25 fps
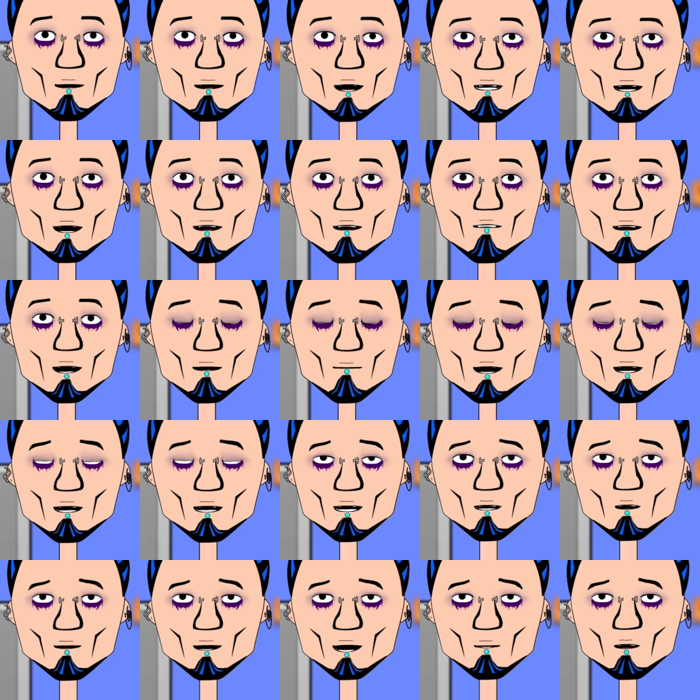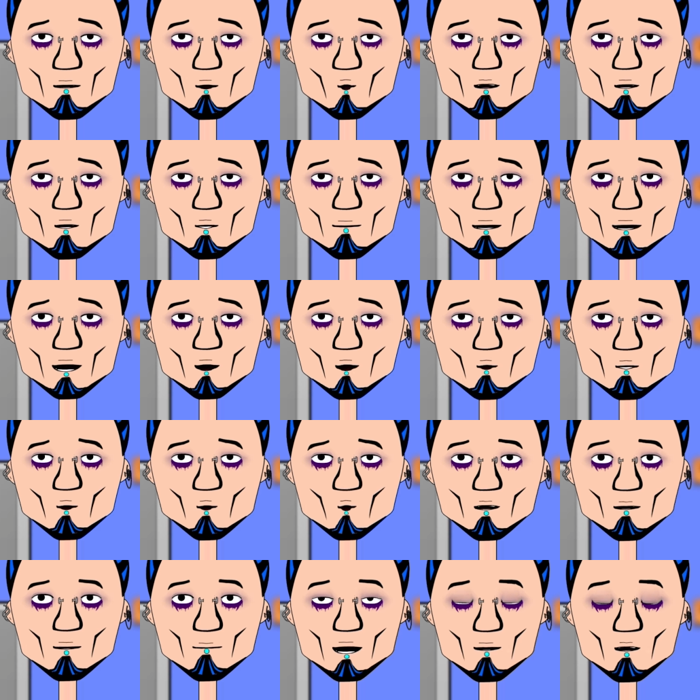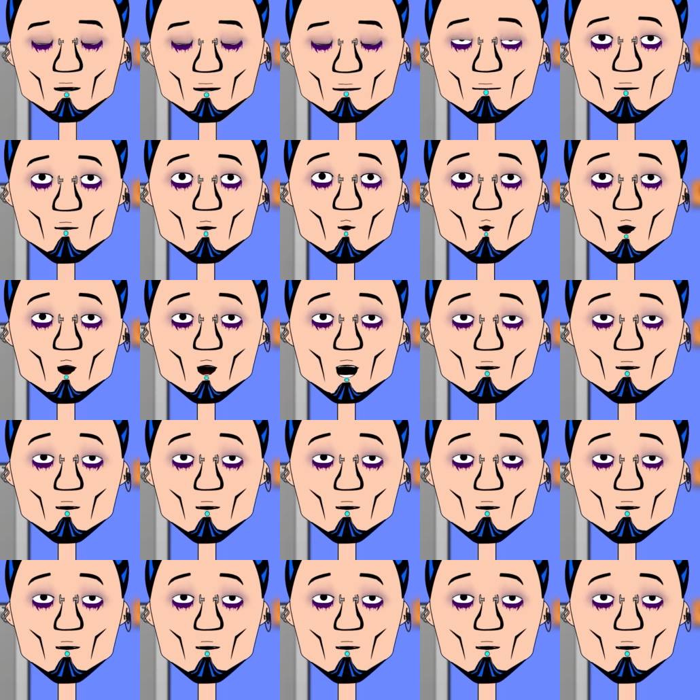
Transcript: me something that is typically treated with medical marijuana.